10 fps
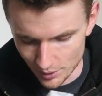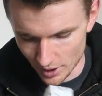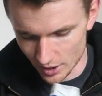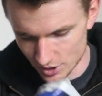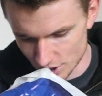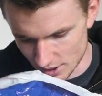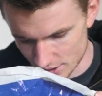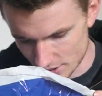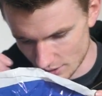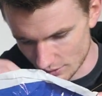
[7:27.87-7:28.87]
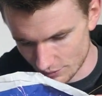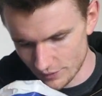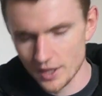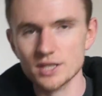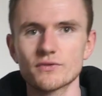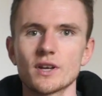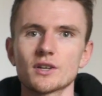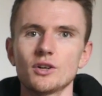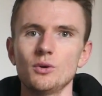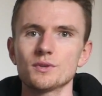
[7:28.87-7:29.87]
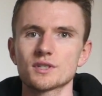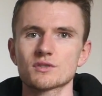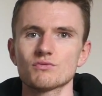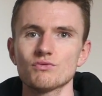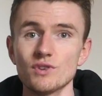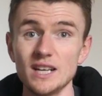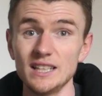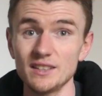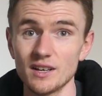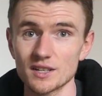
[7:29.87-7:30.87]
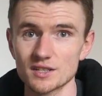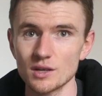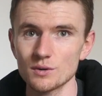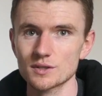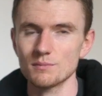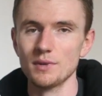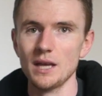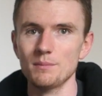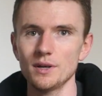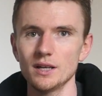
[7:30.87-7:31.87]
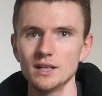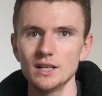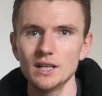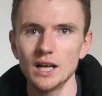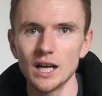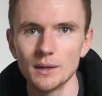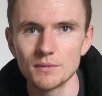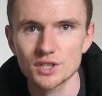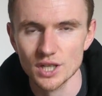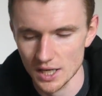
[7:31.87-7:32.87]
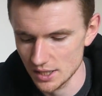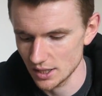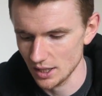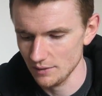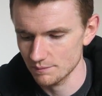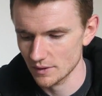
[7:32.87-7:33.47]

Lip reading: purchased. So the first thing I got was this really nice salt and pepper shaker,